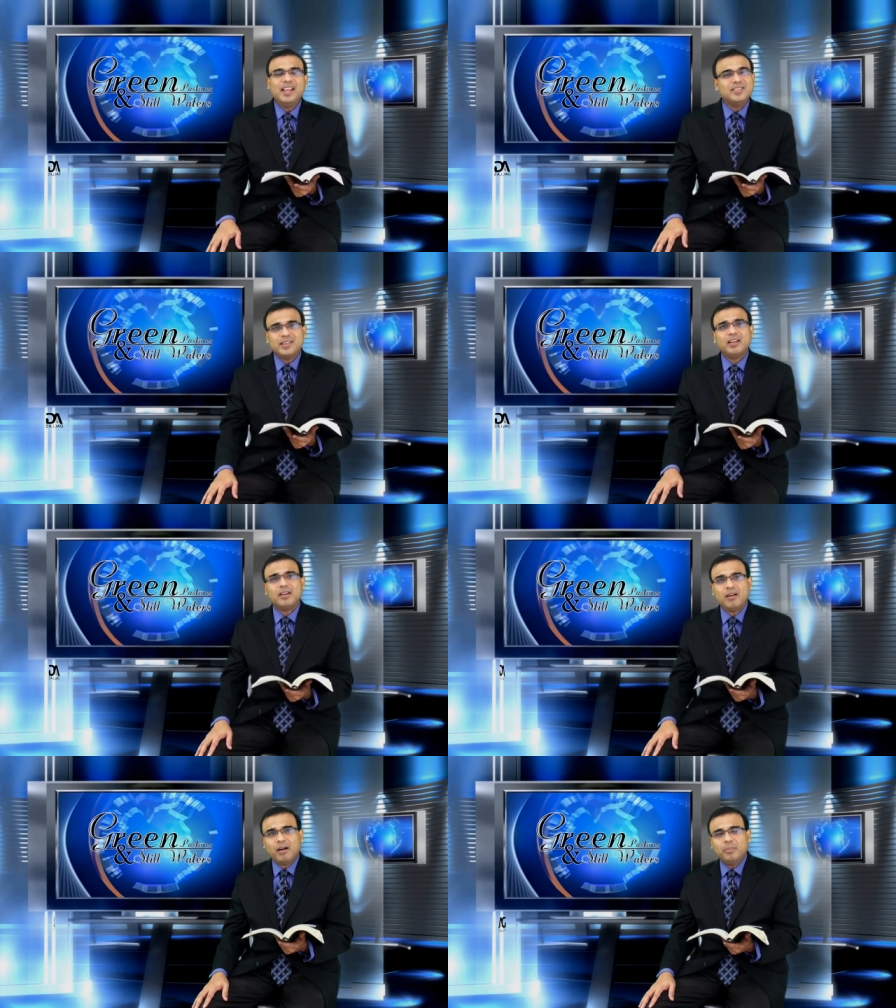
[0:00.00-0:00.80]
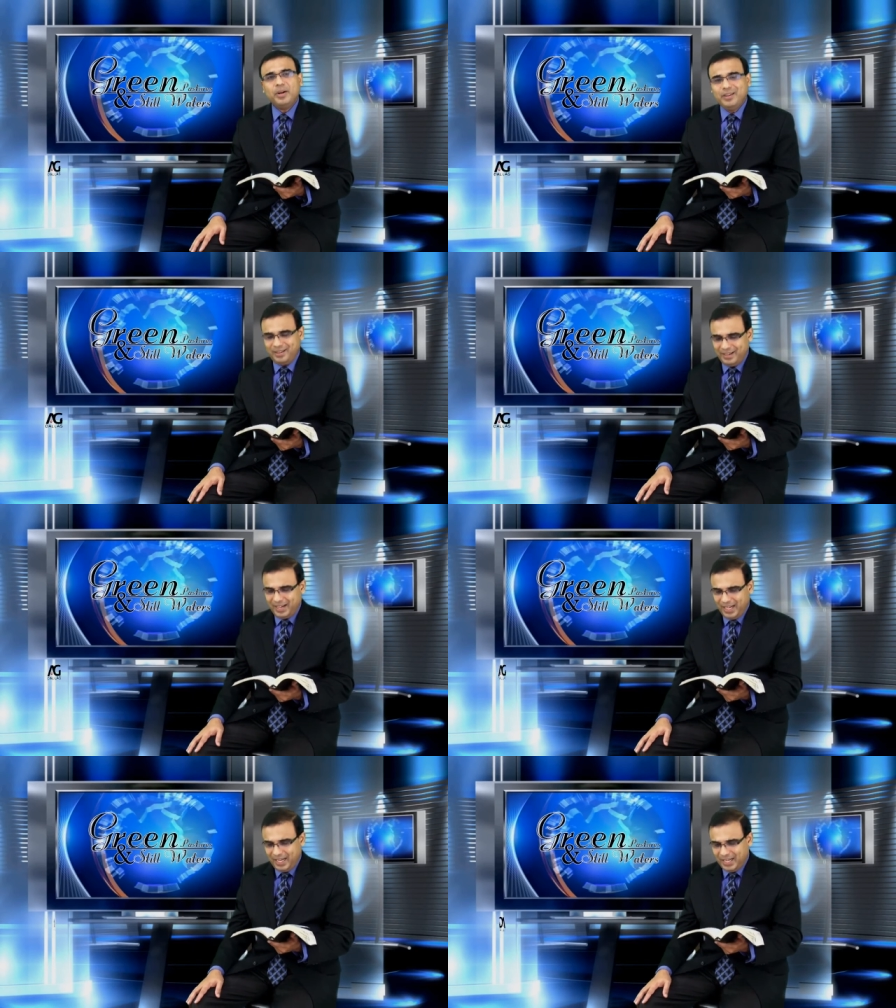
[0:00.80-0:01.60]
Is there a common
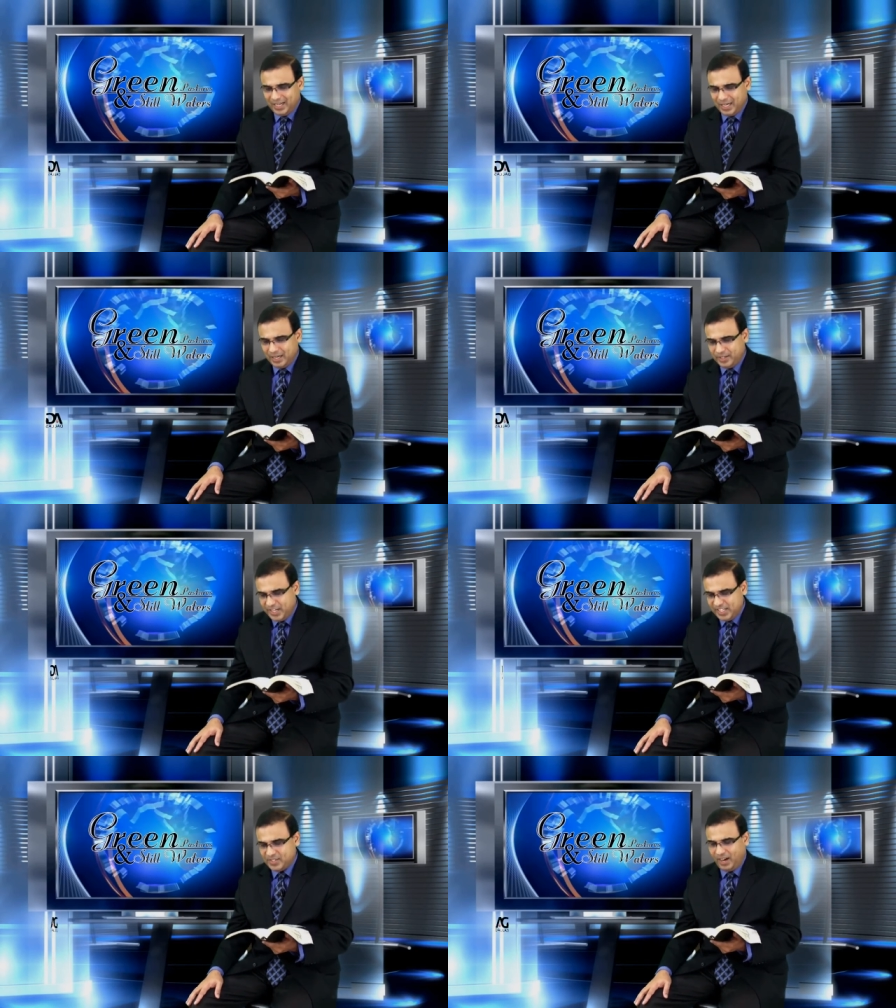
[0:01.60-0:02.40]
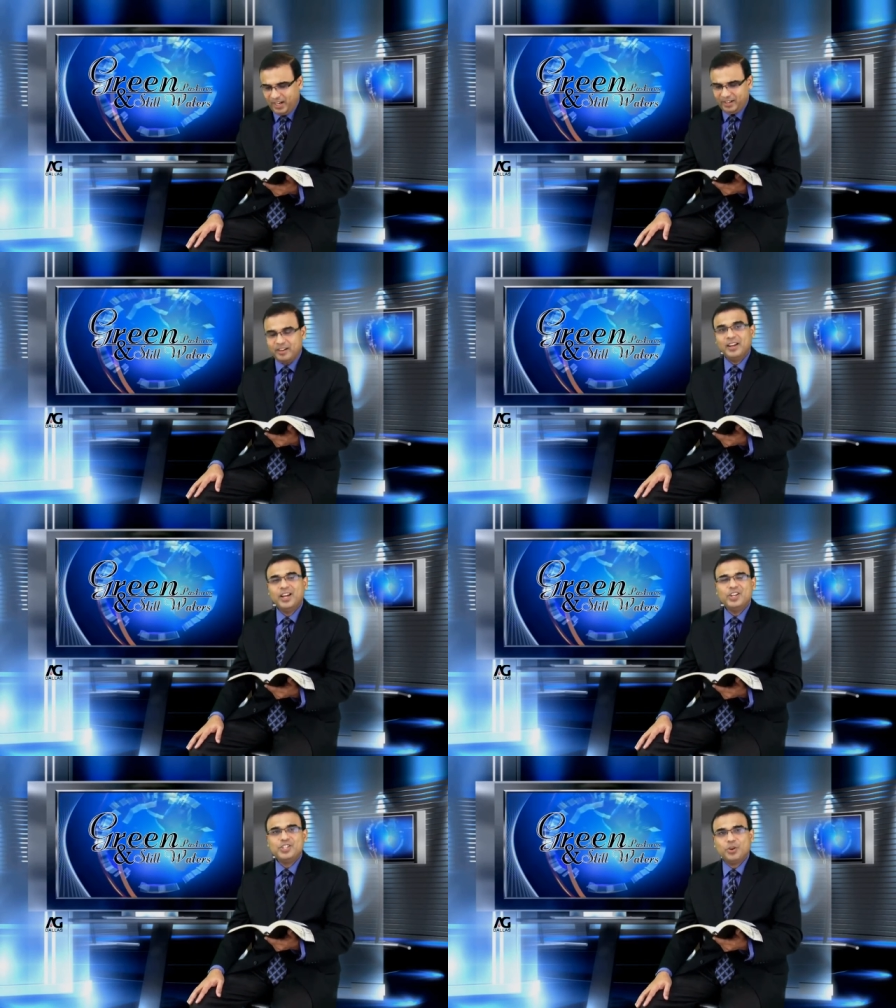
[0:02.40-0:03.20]
desire
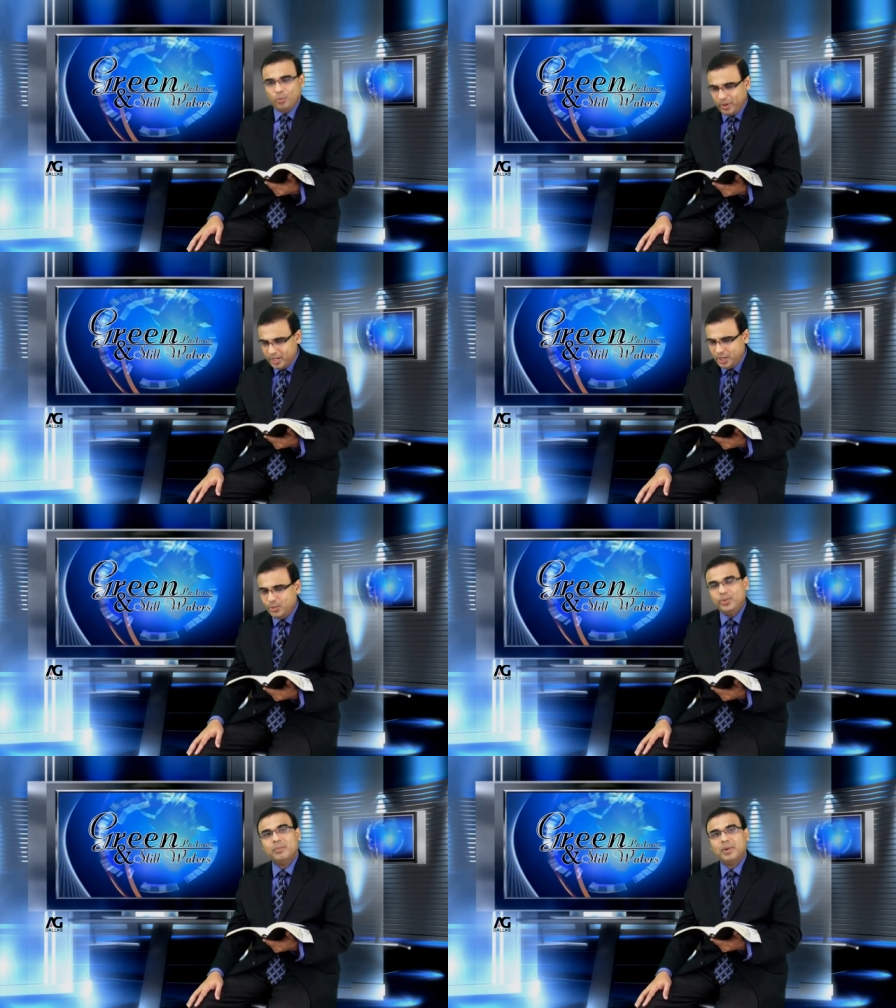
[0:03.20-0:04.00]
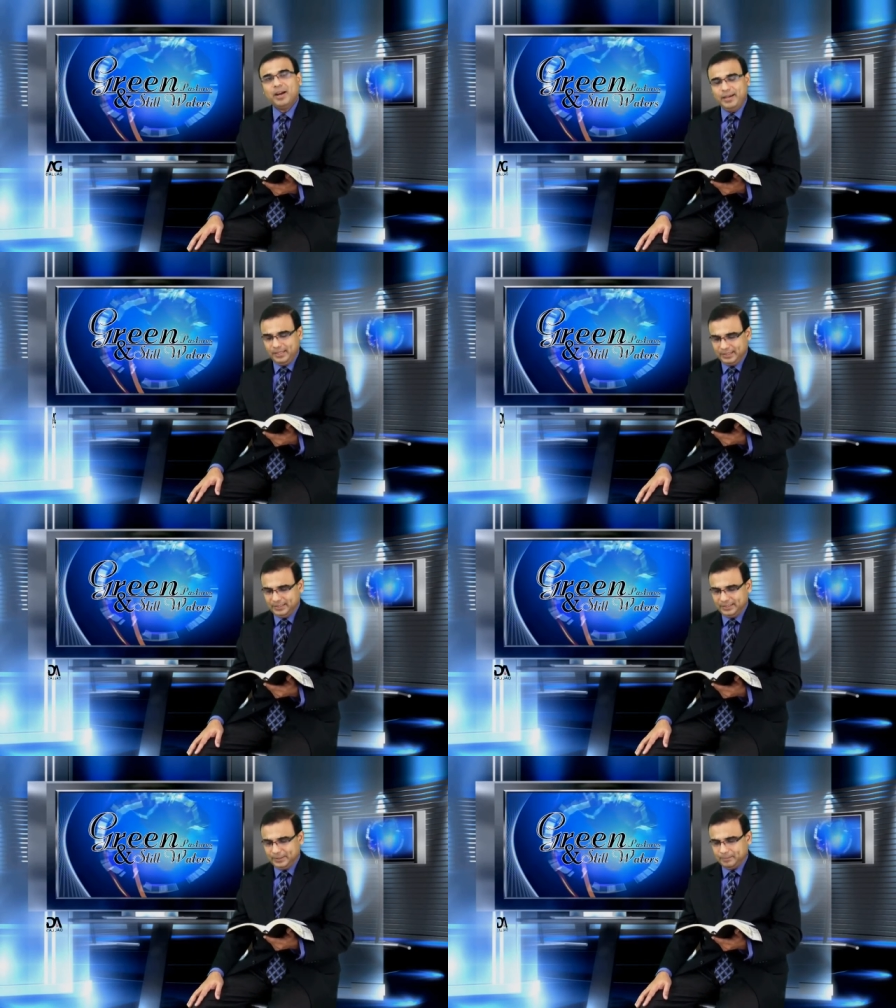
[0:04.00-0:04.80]
to renew the mind?
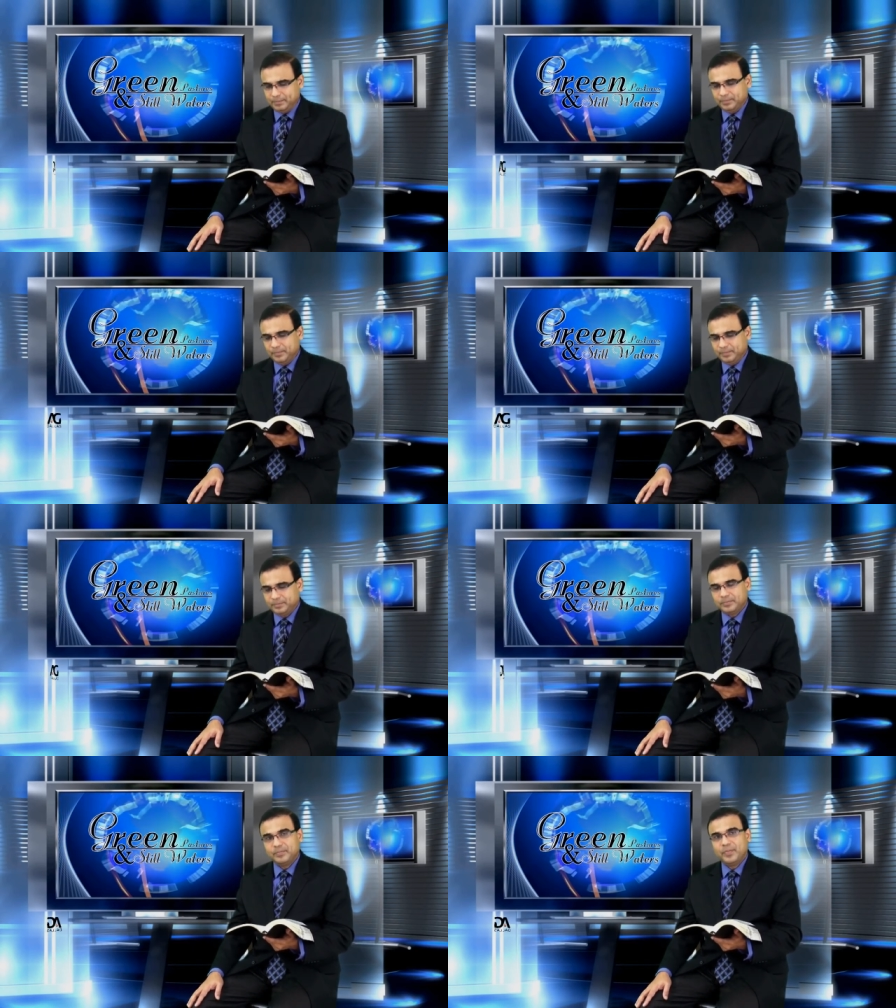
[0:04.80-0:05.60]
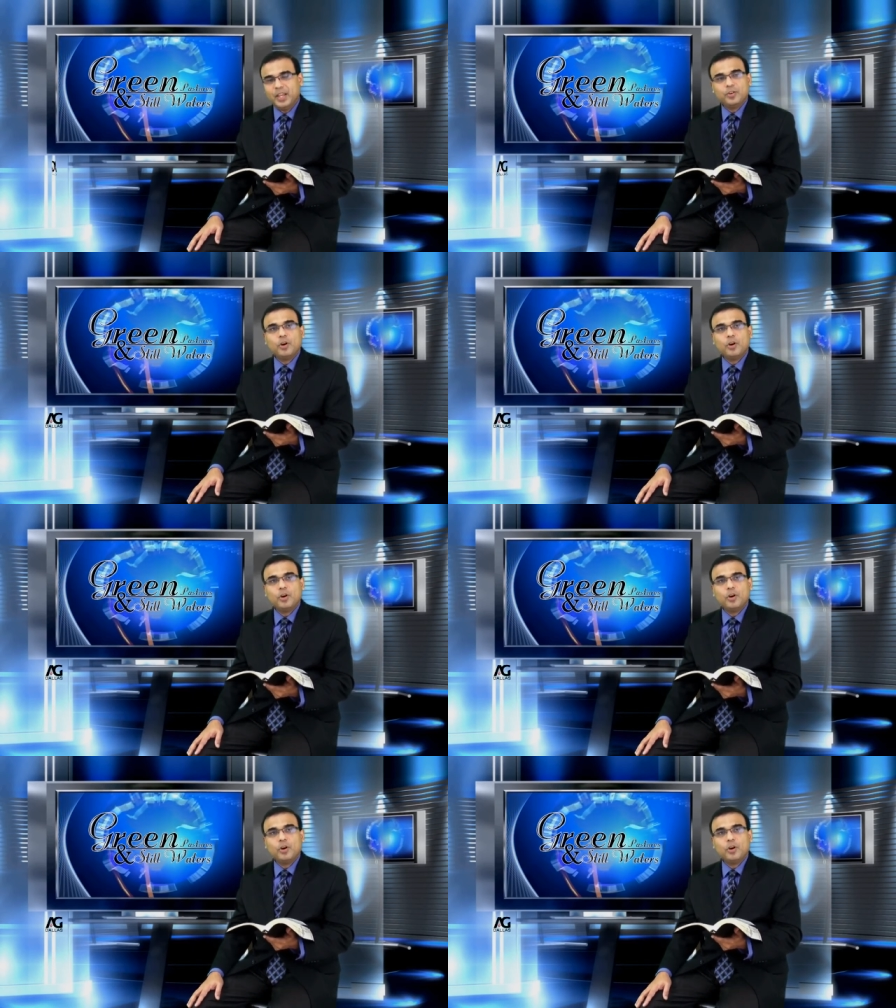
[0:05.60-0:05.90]
In